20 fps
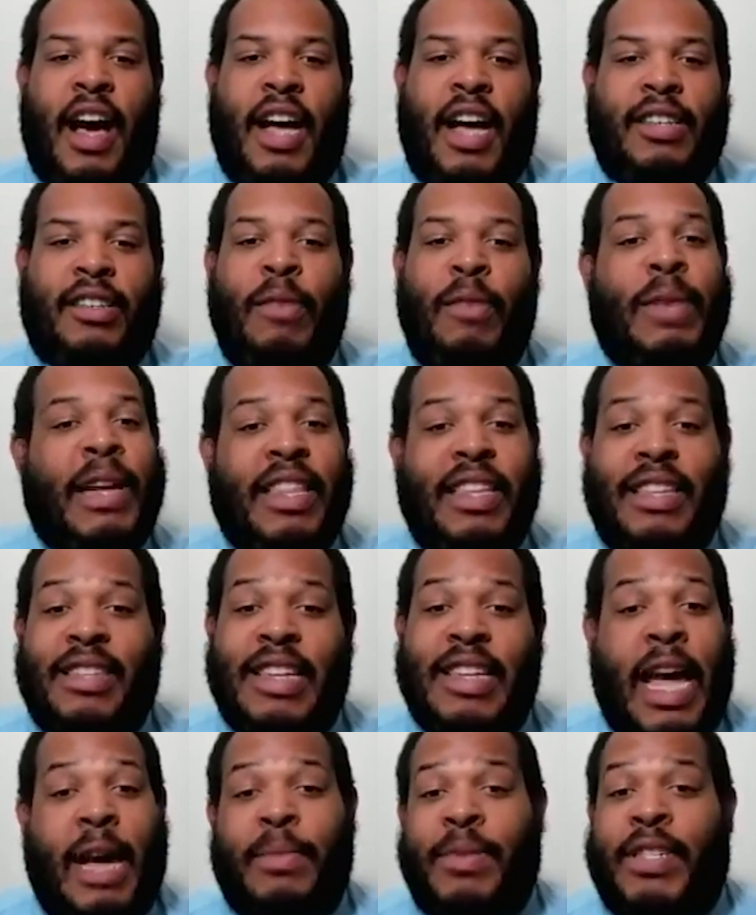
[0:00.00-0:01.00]
So many of
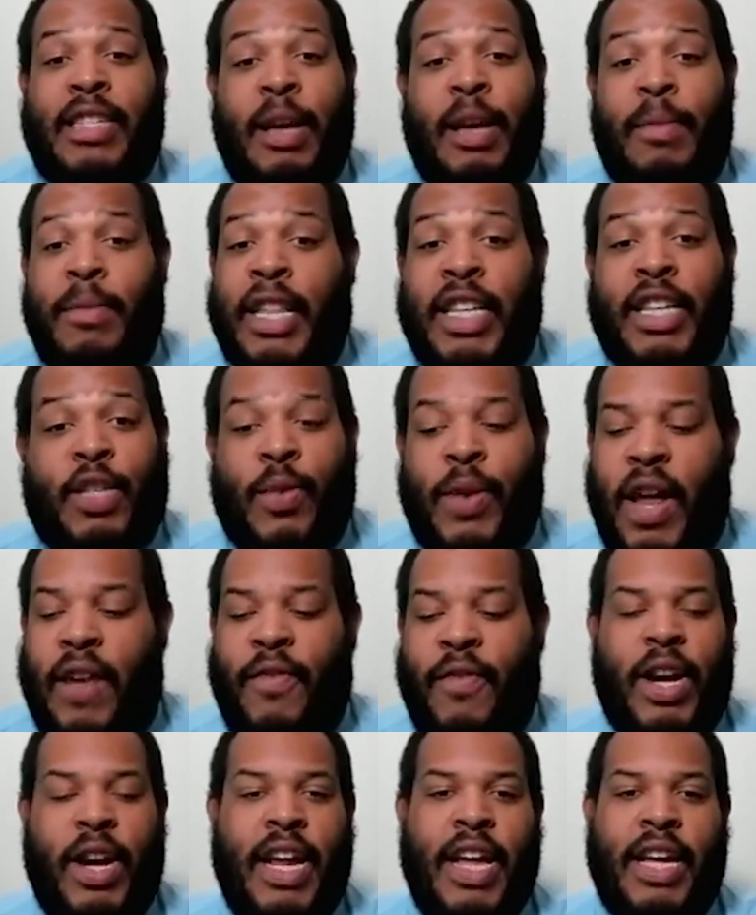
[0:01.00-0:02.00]
these names, stimulus,
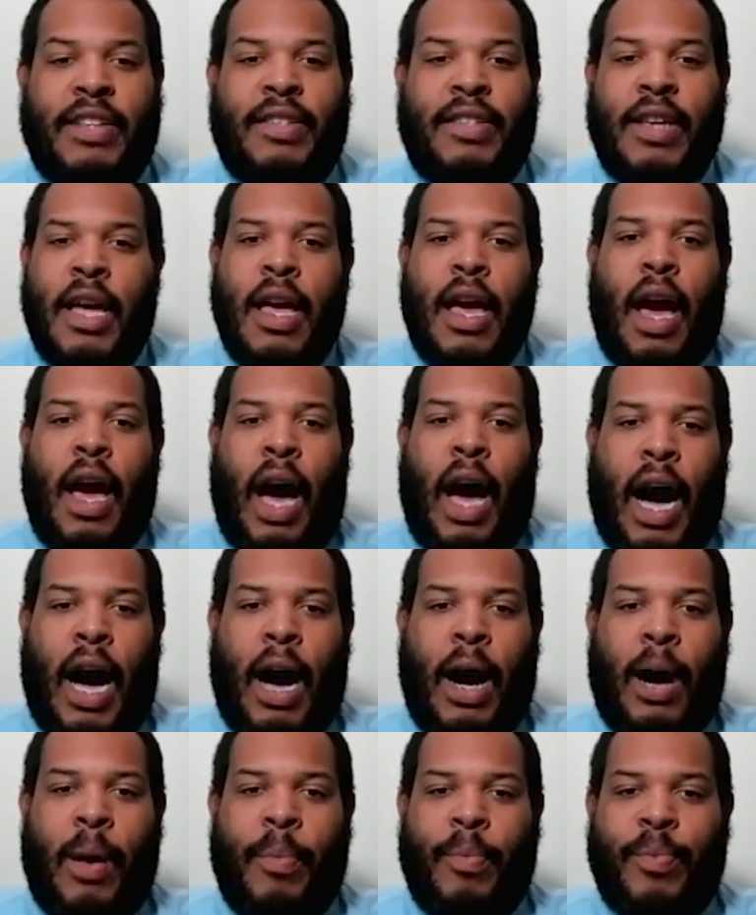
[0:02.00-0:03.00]
whatever it is,
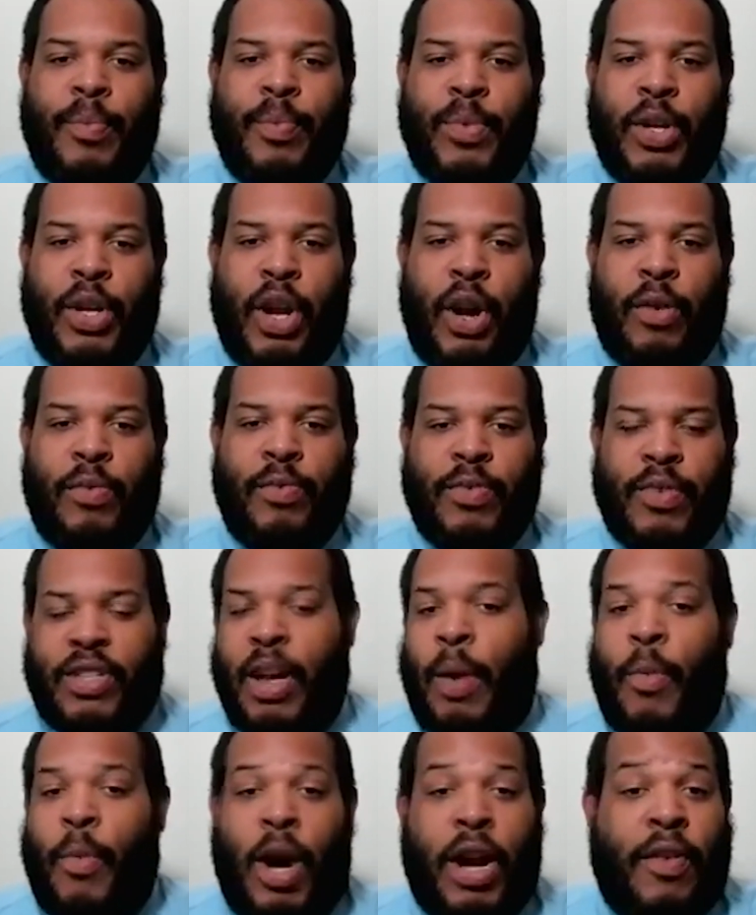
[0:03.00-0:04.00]

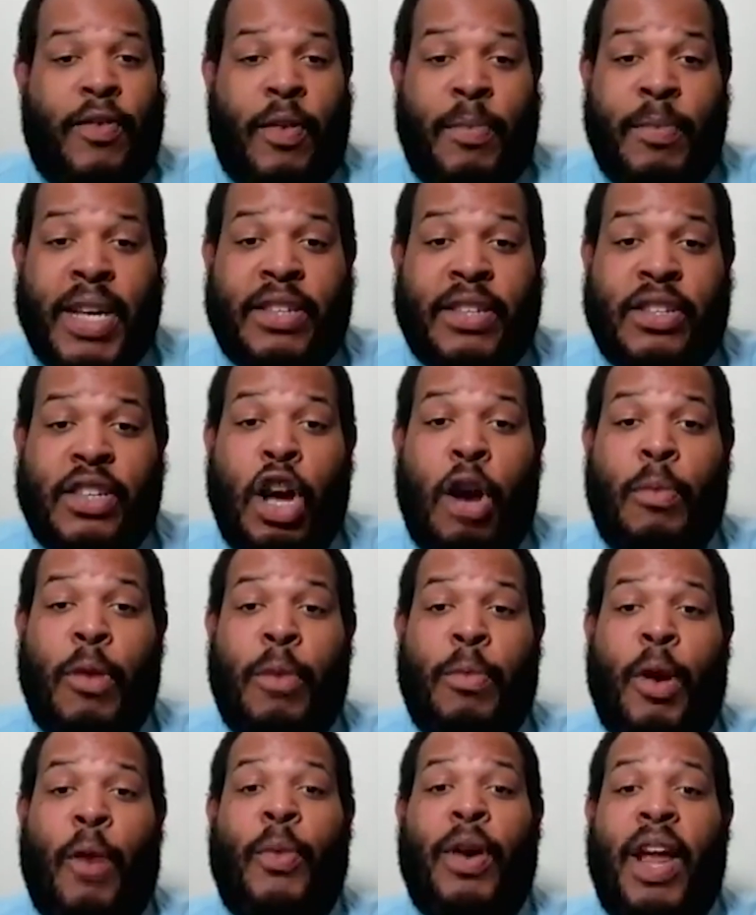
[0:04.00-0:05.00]
somewhat of a
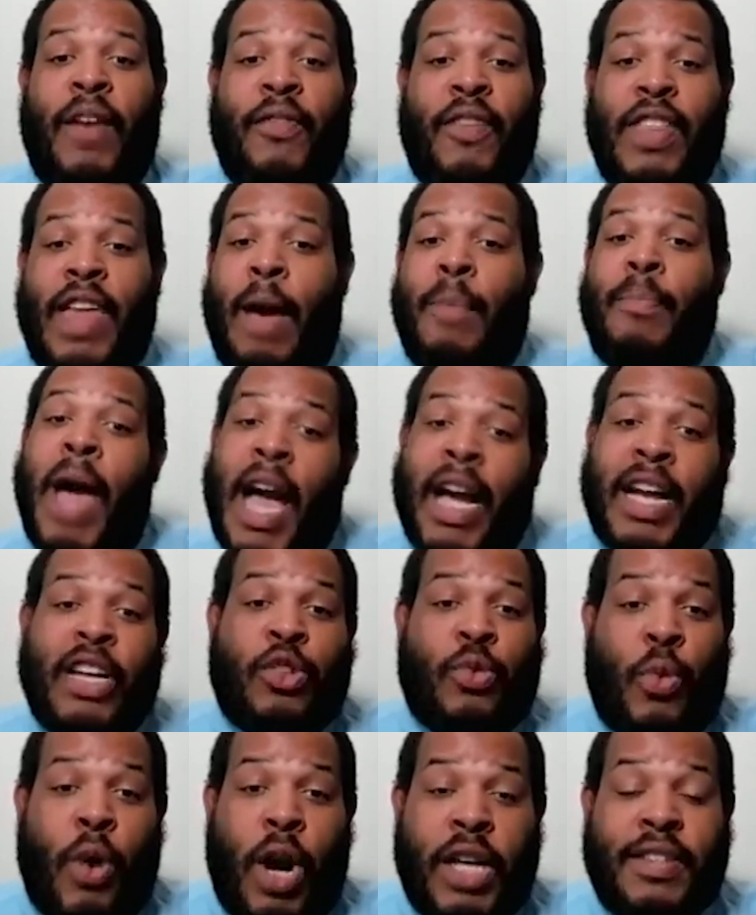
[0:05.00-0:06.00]
misnomer. But whatever that
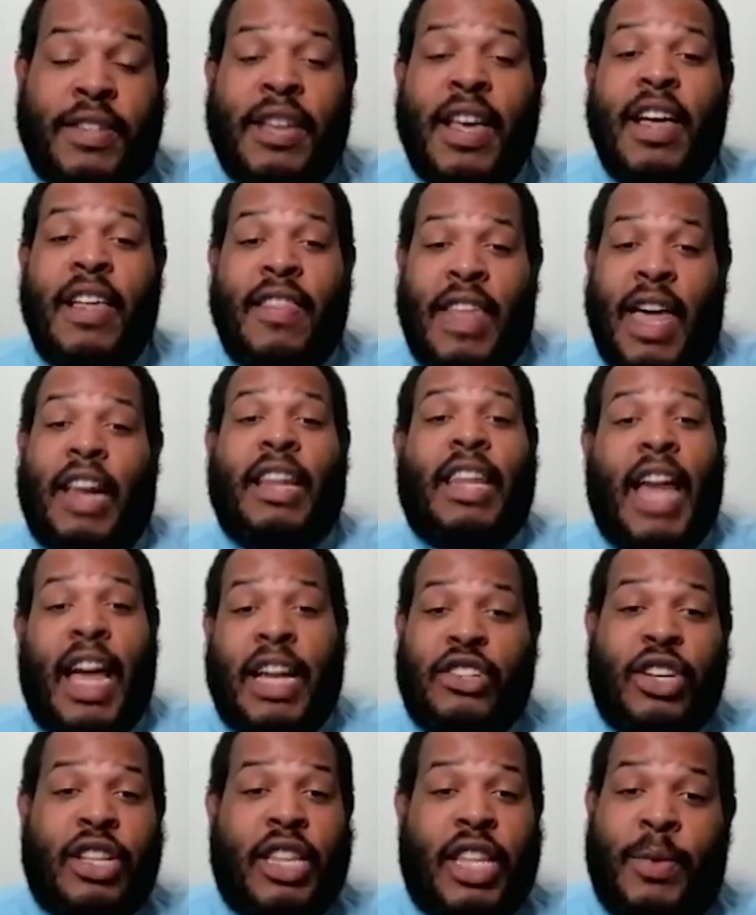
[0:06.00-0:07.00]
package was that
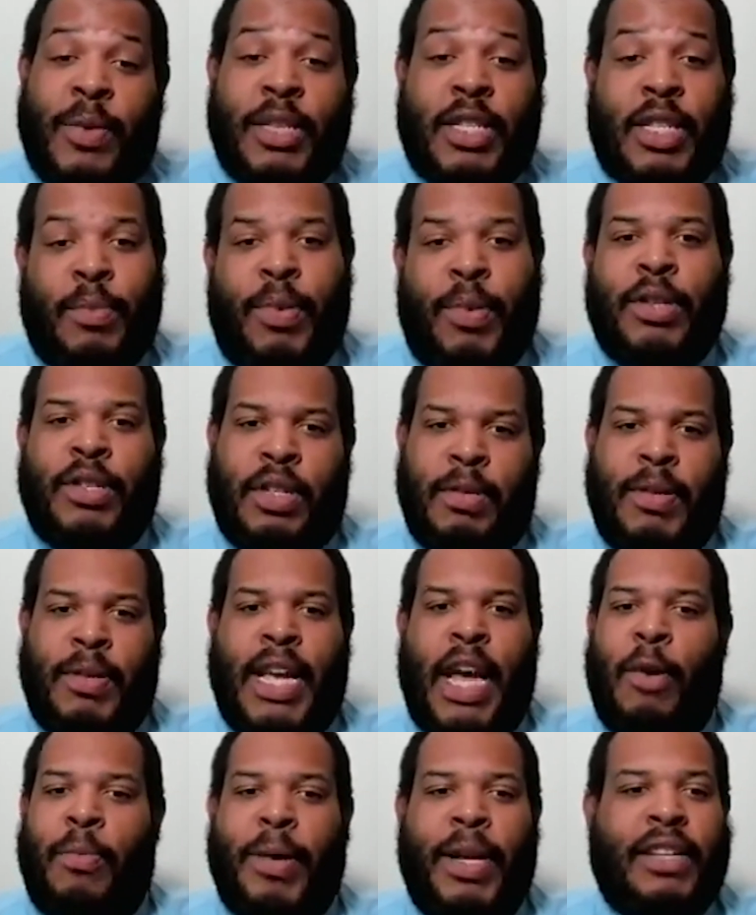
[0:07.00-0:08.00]
allegedly was supposed to be
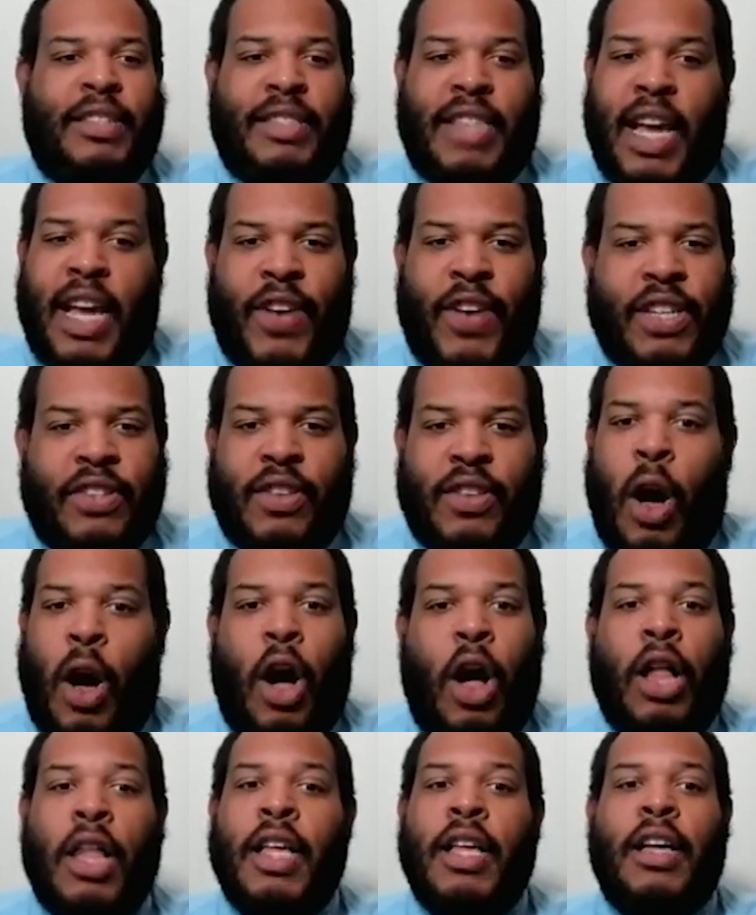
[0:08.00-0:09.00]
helping save us
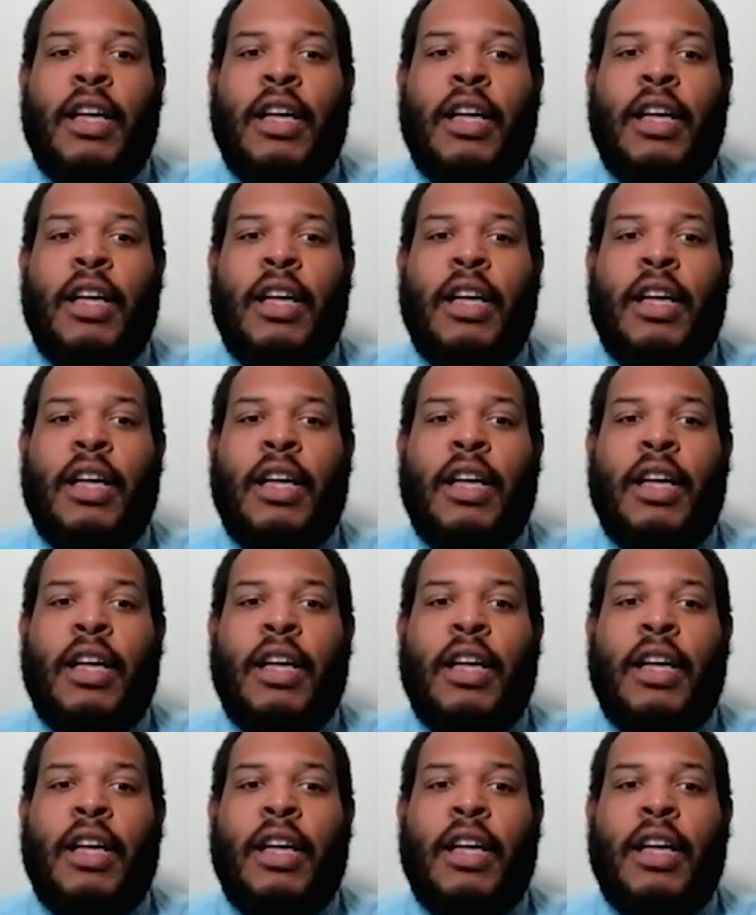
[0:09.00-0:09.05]
all